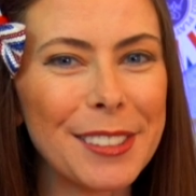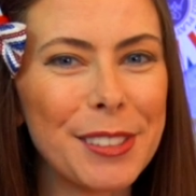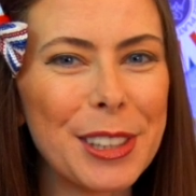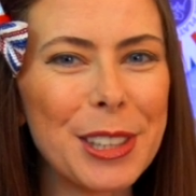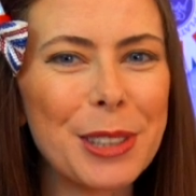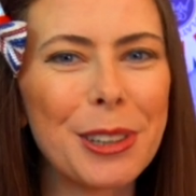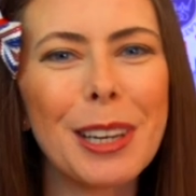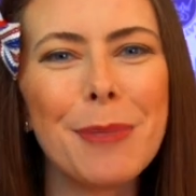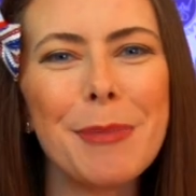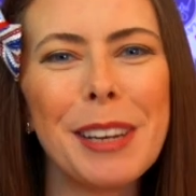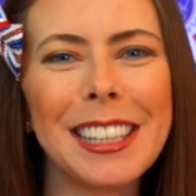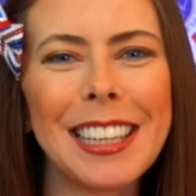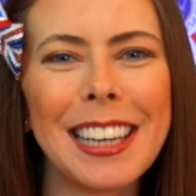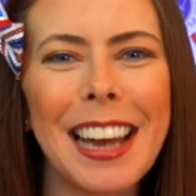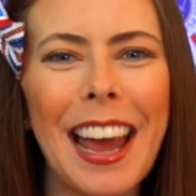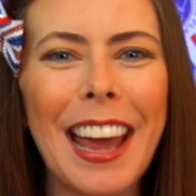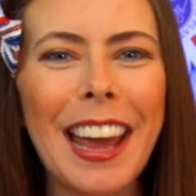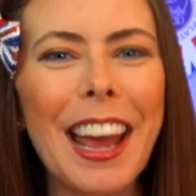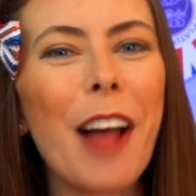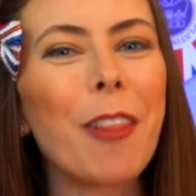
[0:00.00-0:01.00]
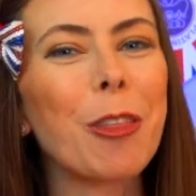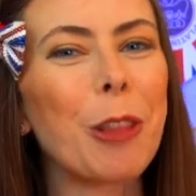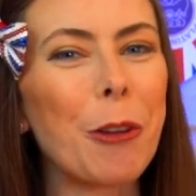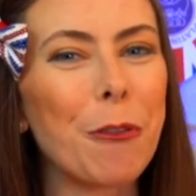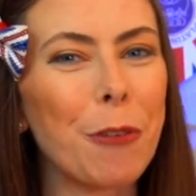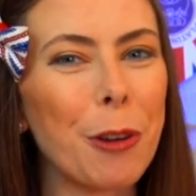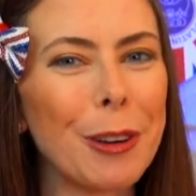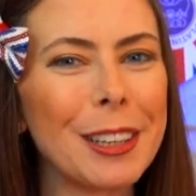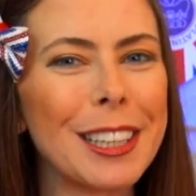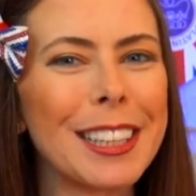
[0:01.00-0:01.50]
for joining me today. Look
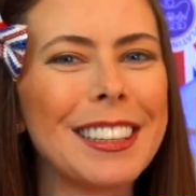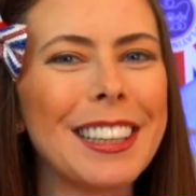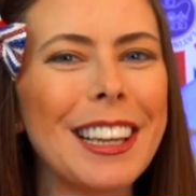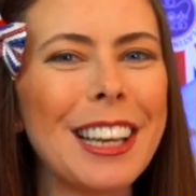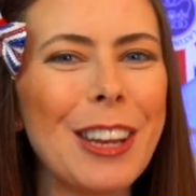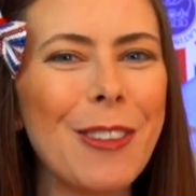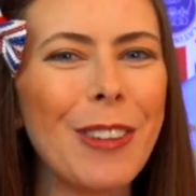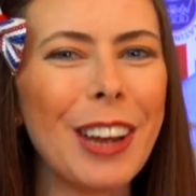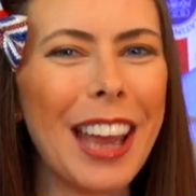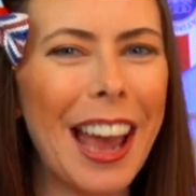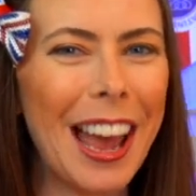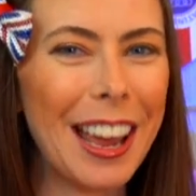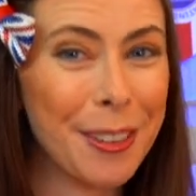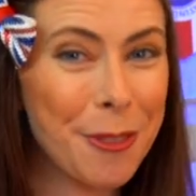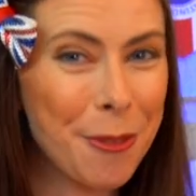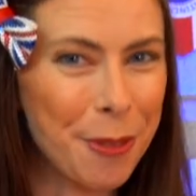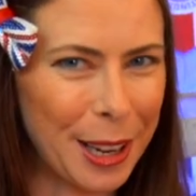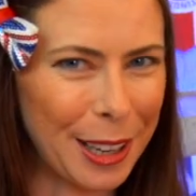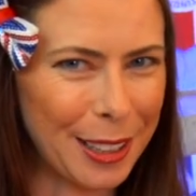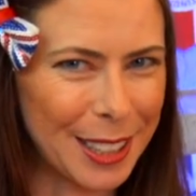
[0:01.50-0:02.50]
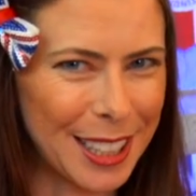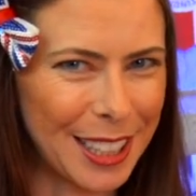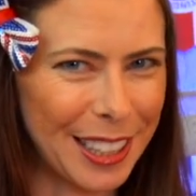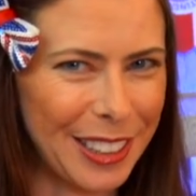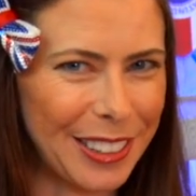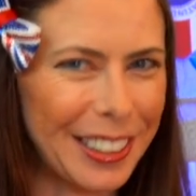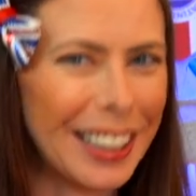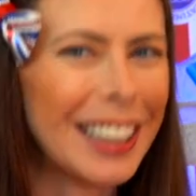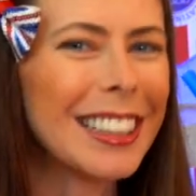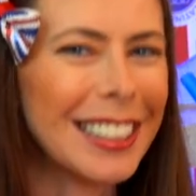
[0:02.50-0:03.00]
forward to seeing you again real
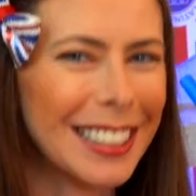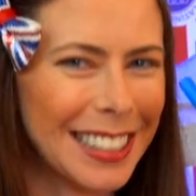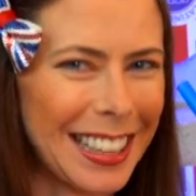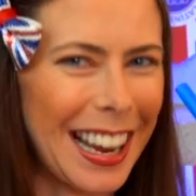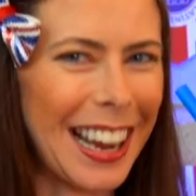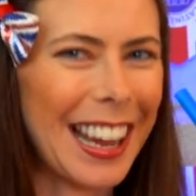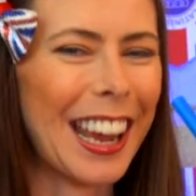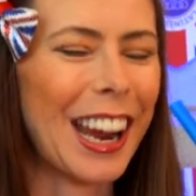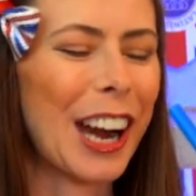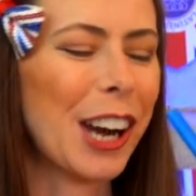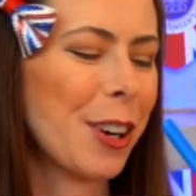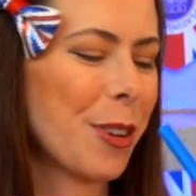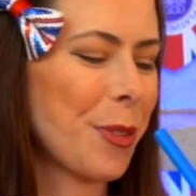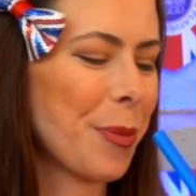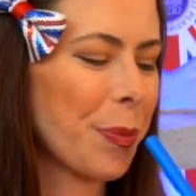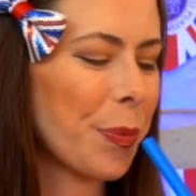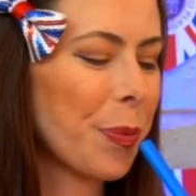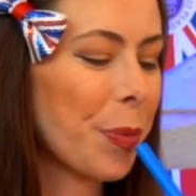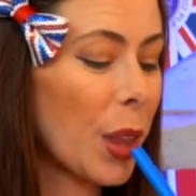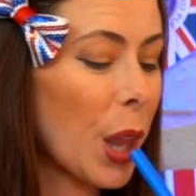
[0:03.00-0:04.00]
soon. Take care.